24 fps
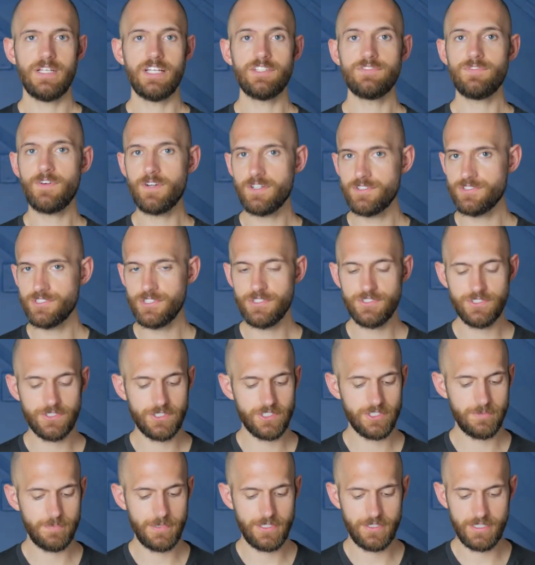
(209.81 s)
As far as user
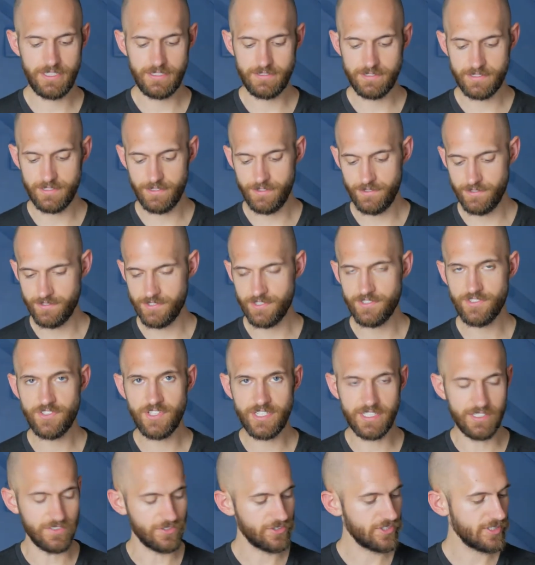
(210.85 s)
experience goes, this
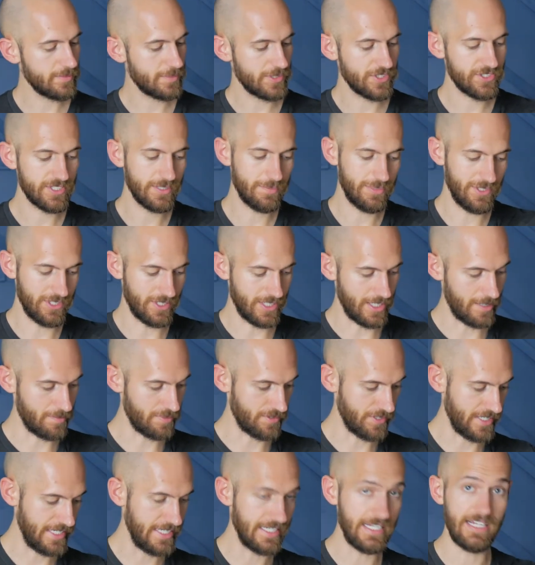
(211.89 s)
thing is super simple to
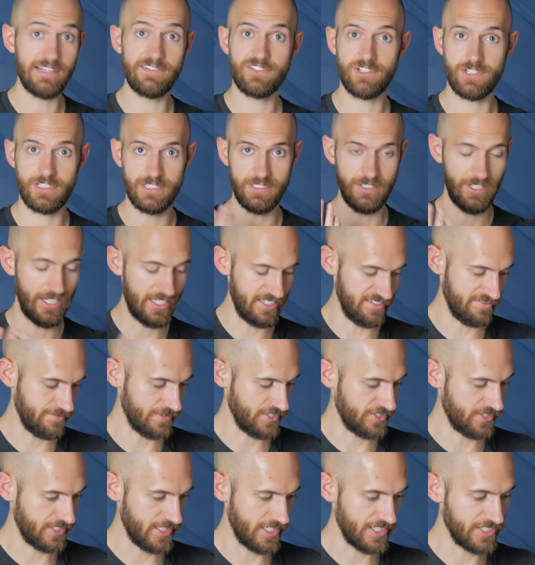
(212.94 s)
operate, as are a lot of
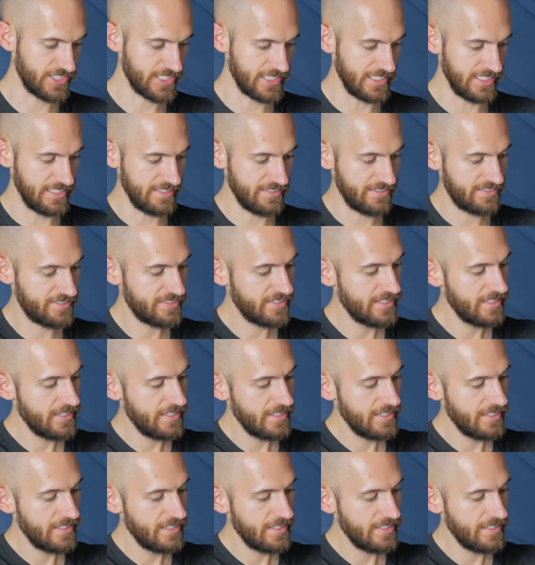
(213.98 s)
massage guns.